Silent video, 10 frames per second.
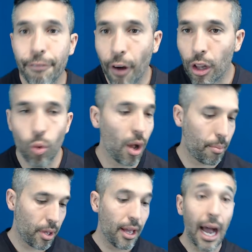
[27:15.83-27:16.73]
follow
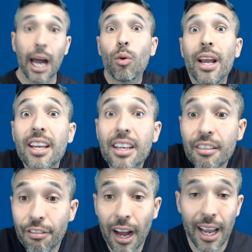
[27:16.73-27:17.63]
up? How do I
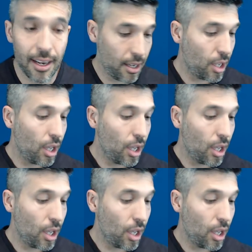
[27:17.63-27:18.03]
invite?